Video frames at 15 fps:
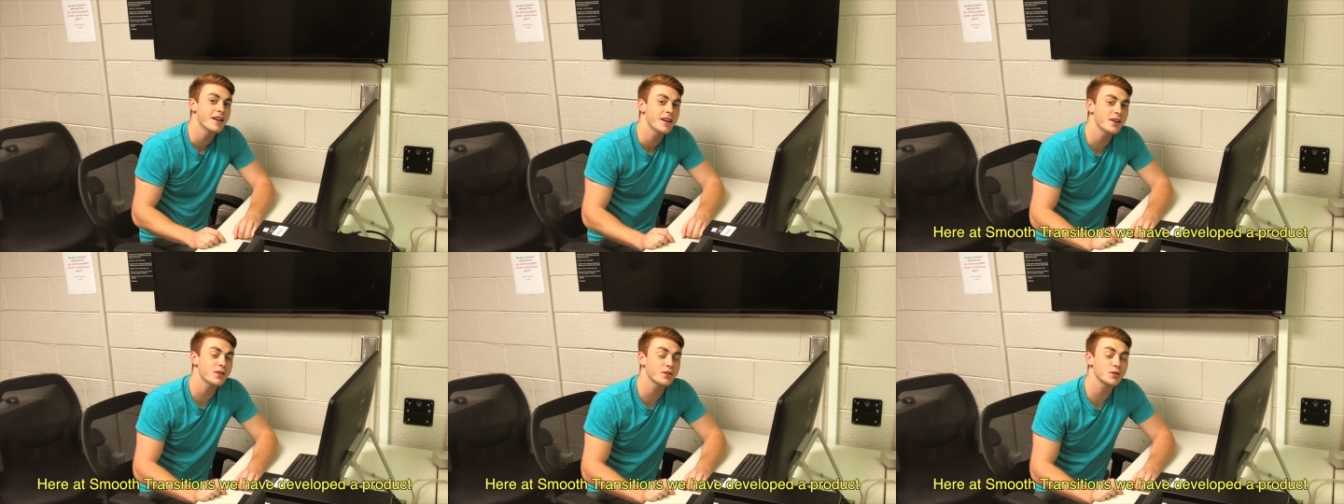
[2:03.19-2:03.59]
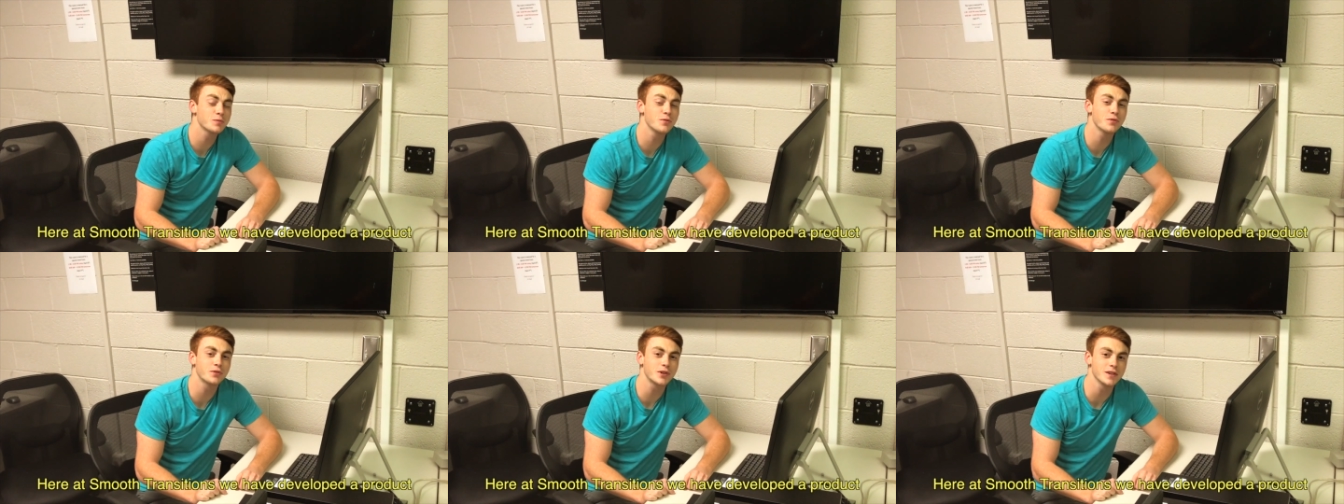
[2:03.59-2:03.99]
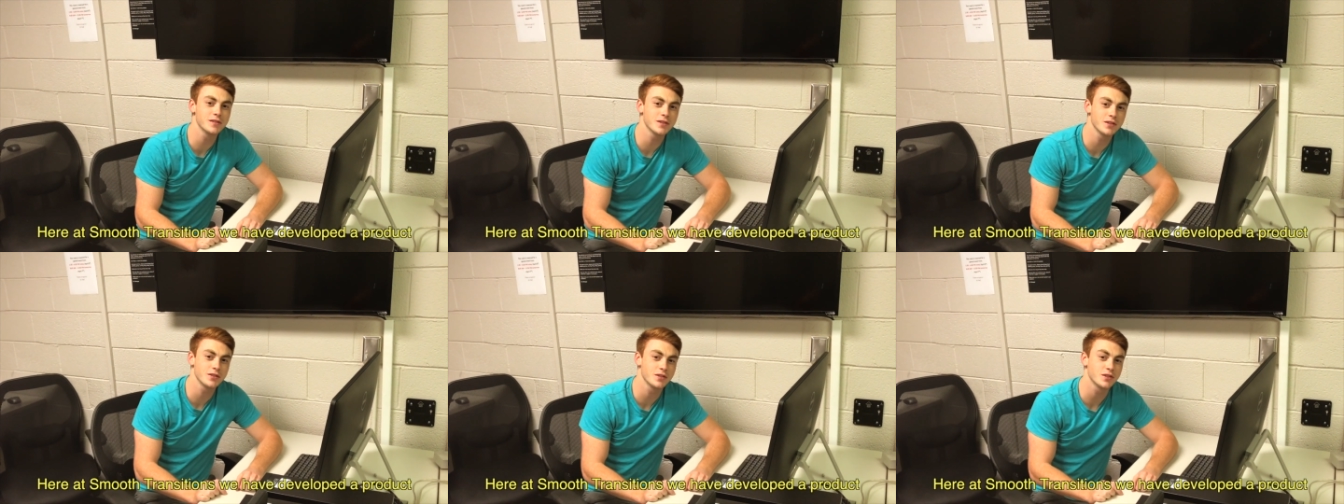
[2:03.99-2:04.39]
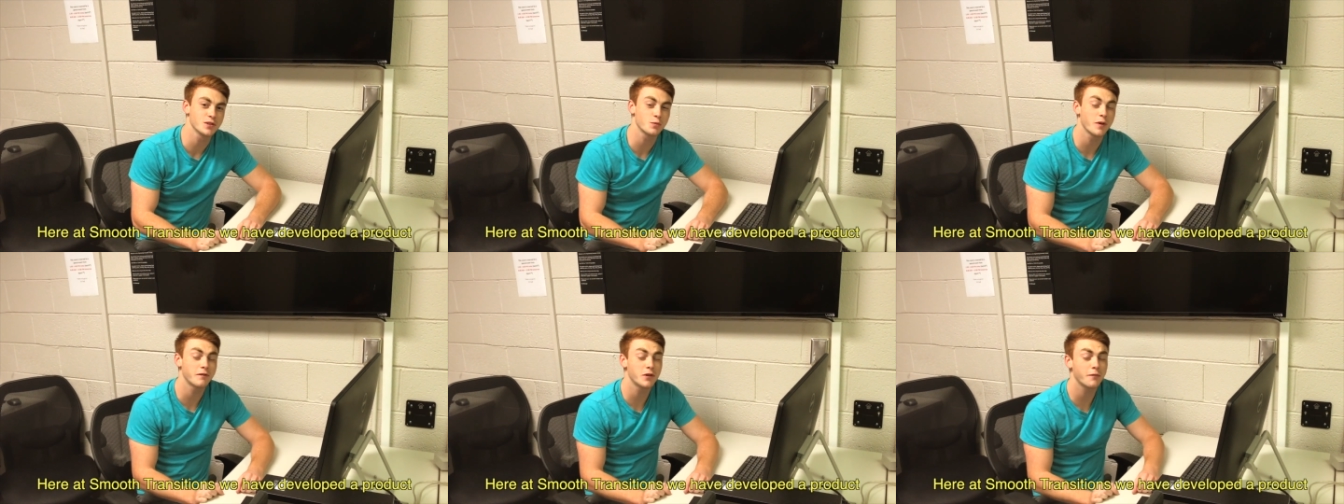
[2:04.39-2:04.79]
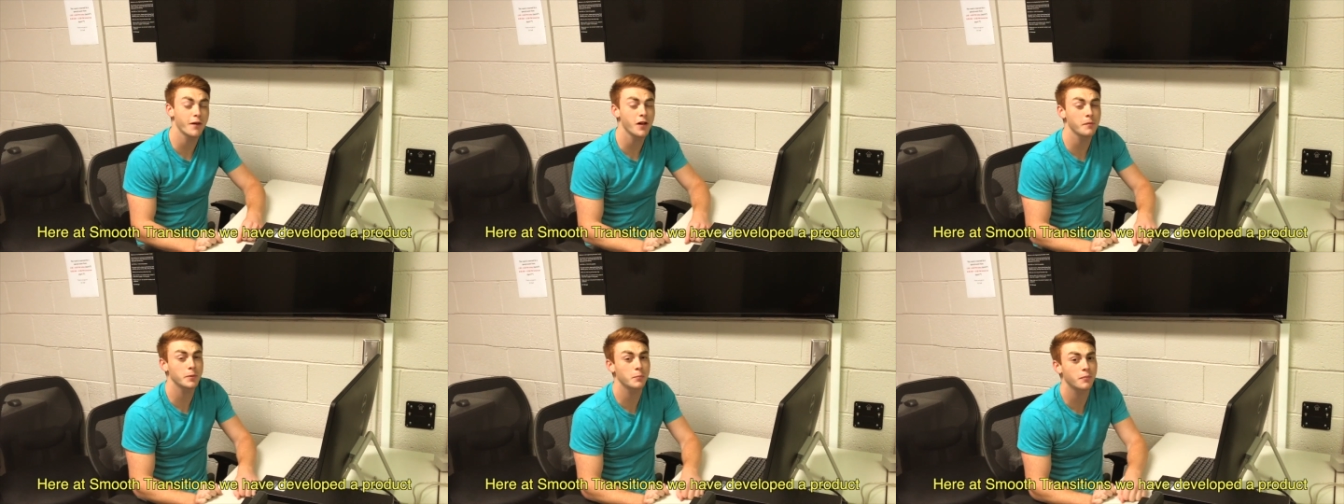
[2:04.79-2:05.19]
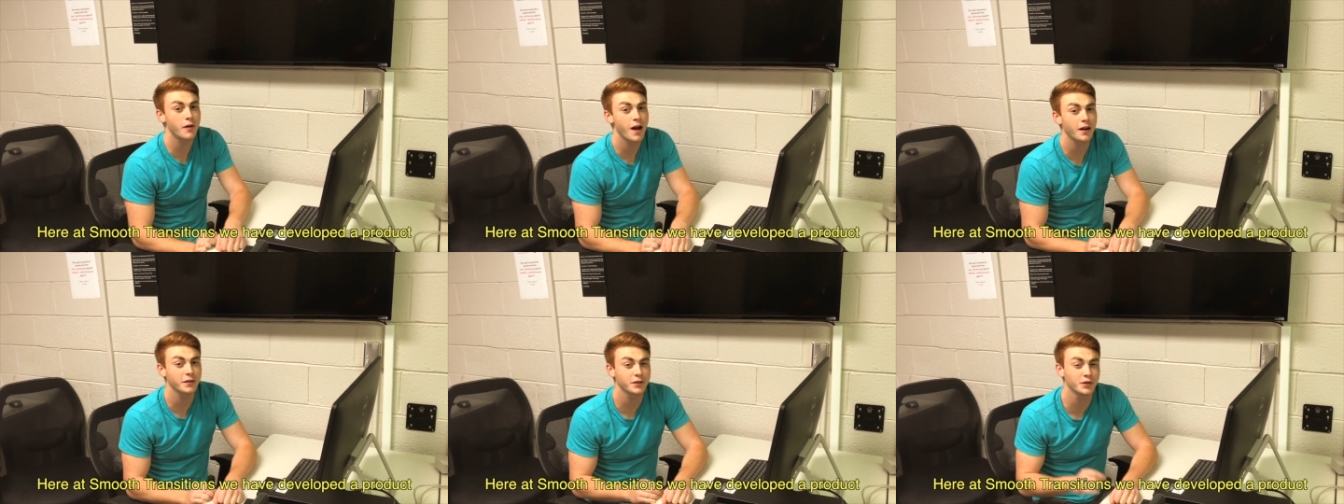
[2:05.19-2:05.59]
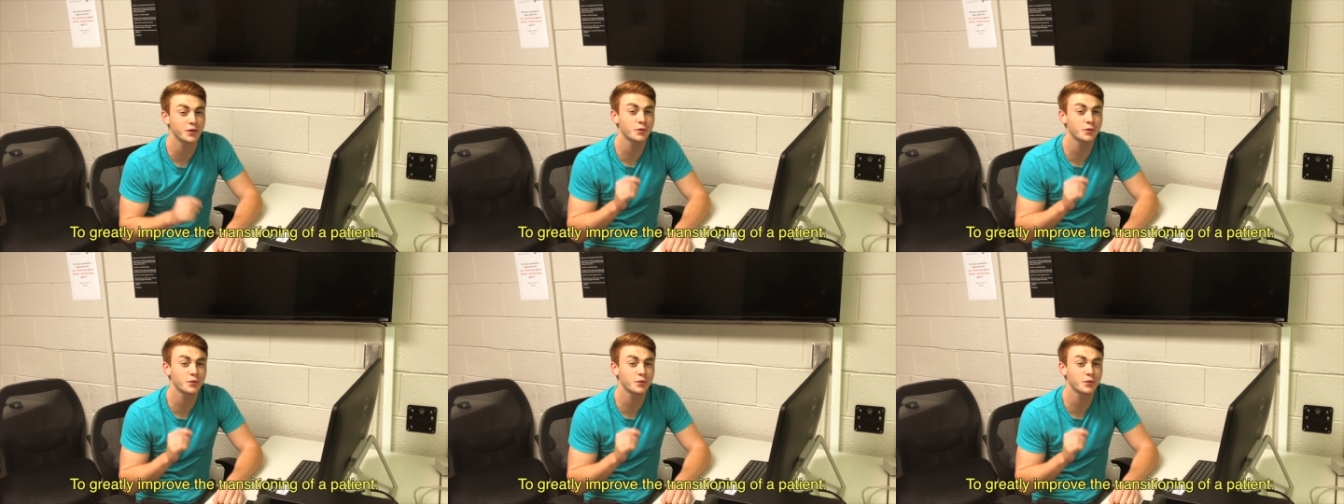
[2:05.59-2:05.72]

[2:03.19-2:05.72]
Here at Smooth Transitions, we've developed a product to